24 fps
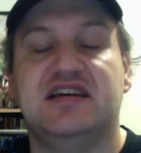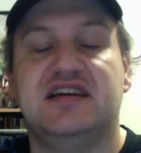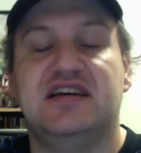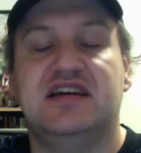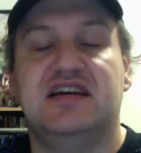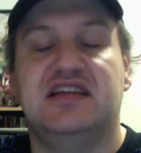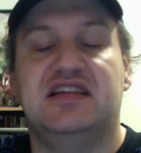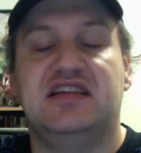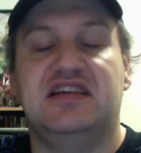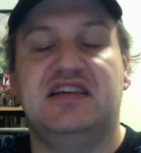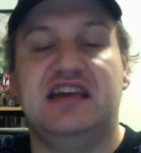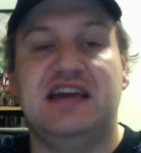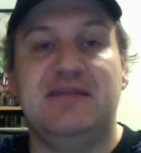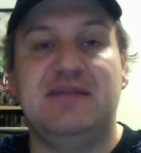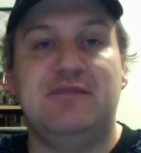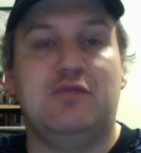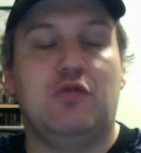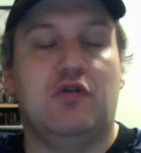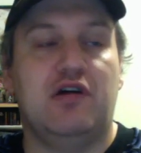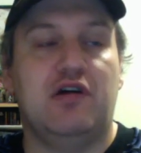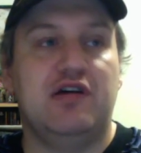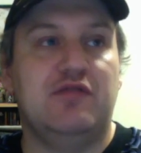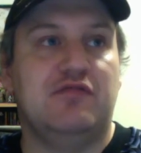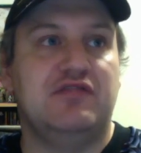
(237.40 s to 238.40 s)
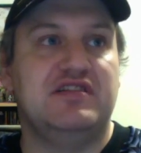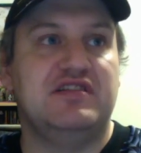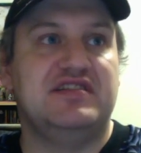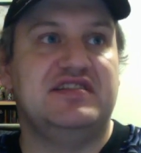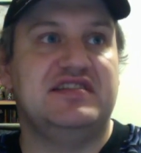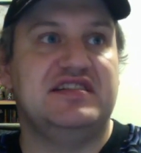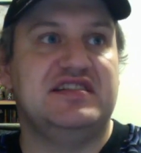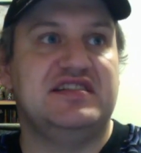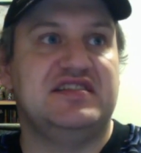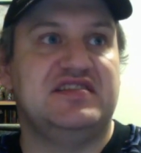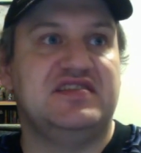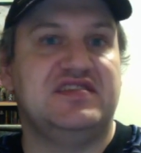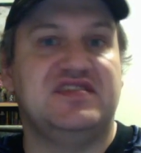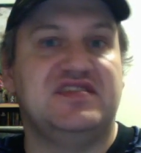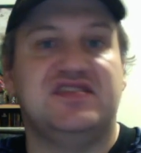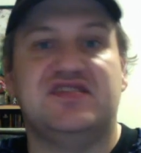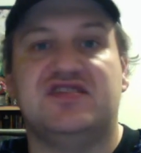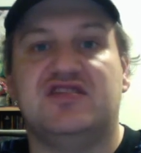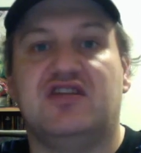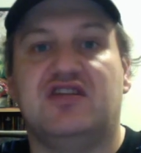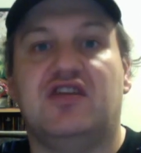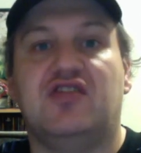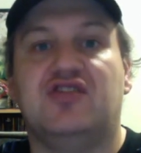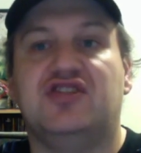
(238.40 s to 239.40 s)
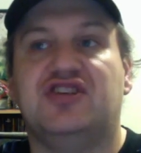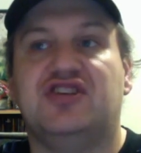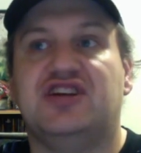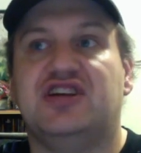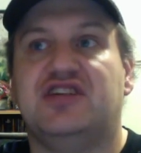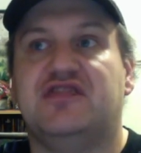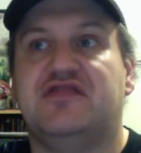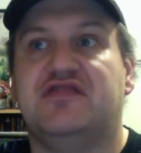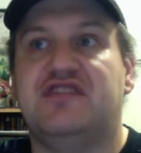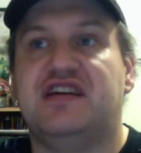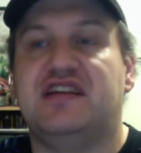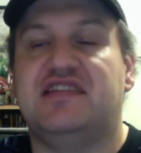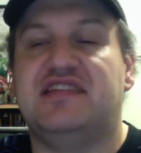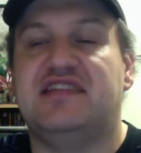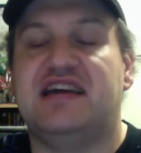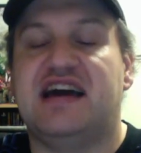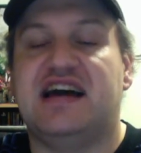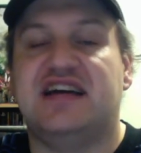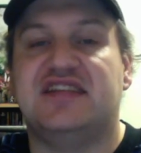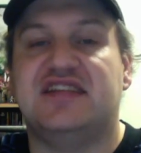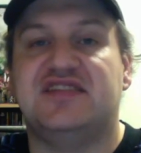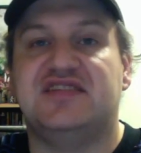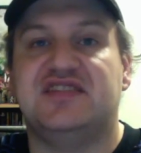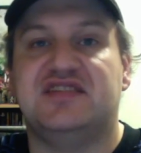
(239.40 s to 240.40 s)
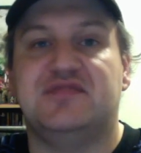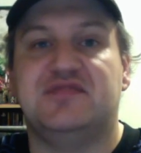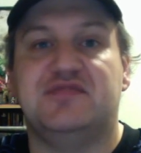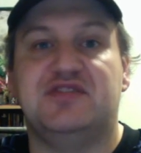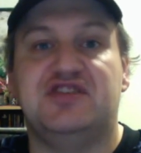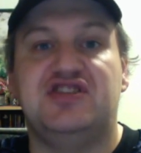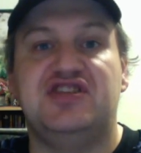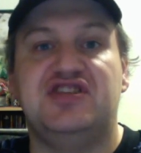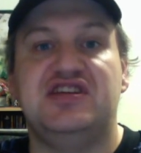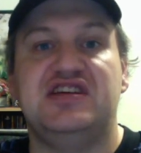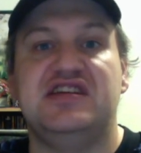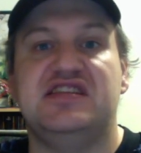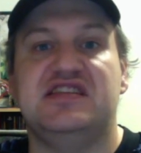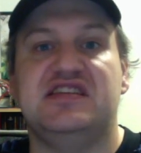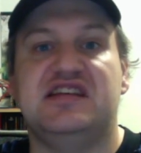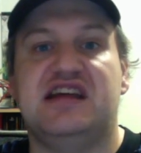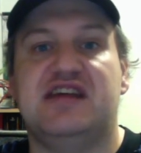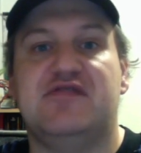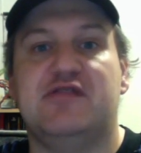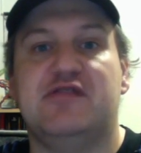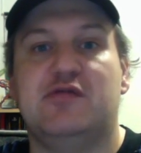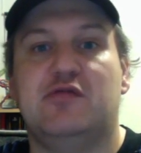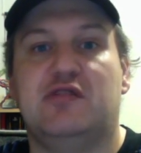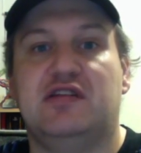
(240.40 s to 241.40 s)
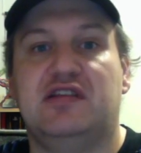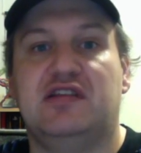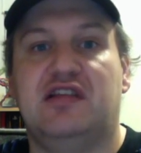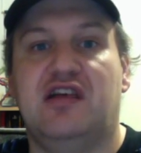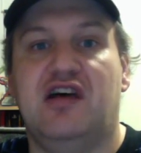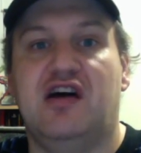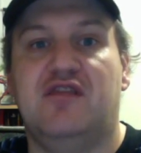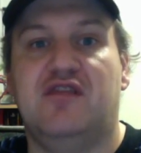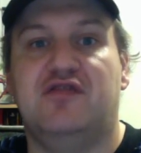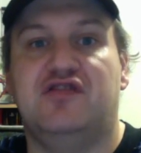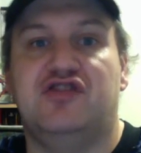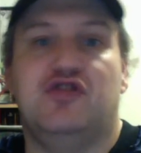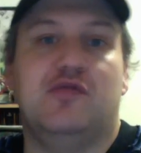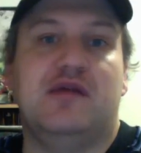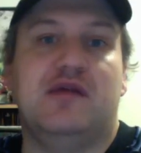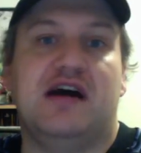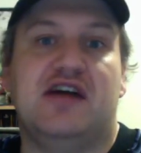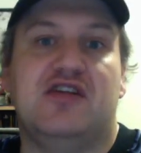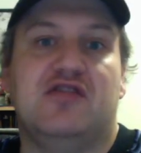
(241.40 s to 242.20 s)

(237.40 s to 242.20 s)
The Game Boy was this nostalgic, fantastic machine that everyone loved, no matter